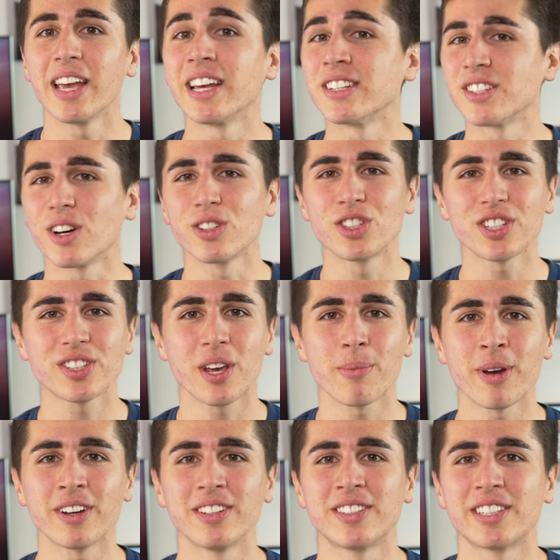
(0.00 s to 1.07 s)
And I'll just come
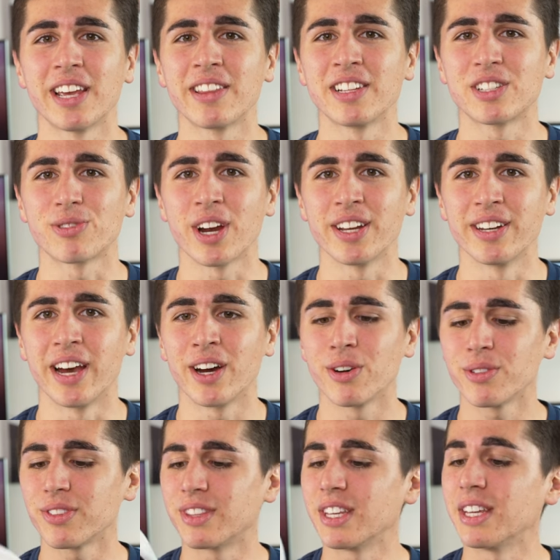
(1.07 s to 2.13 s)
out and say this right now,
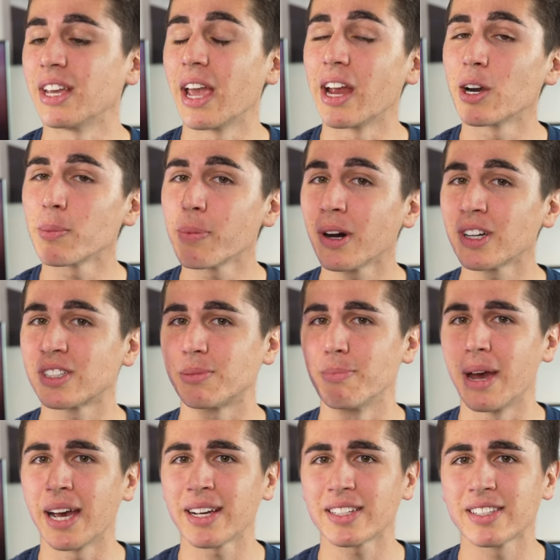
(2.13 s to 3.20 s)
the AirPods
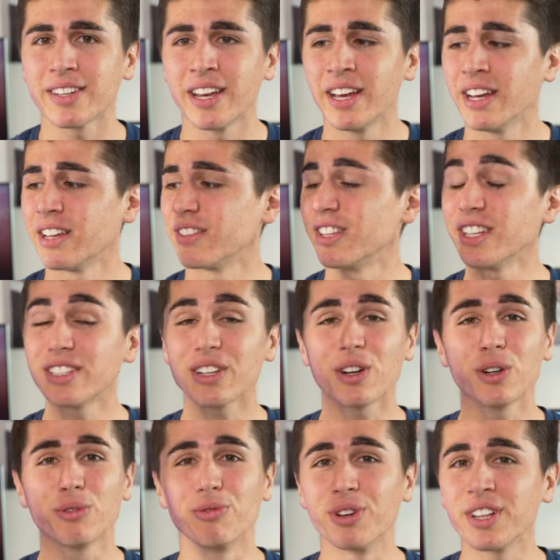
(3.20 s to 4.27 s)
Max these
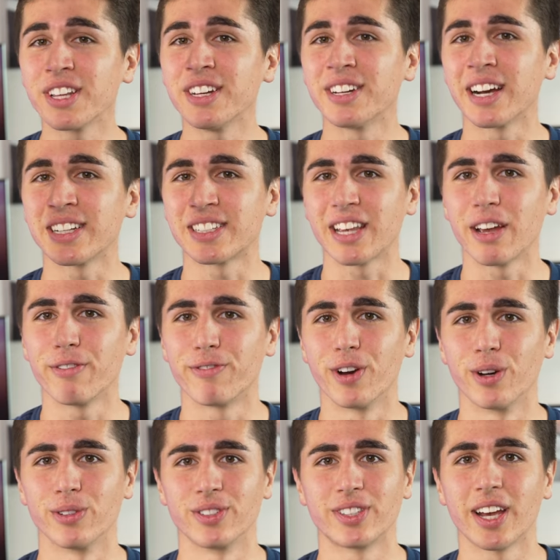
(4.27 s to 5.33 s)
are really nice
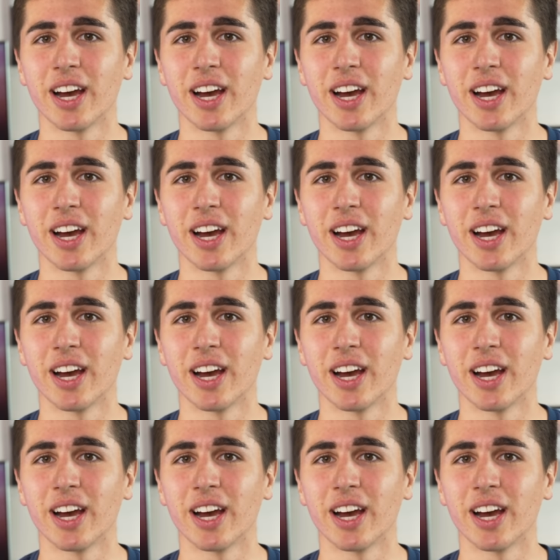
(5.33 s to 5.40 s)
headphones.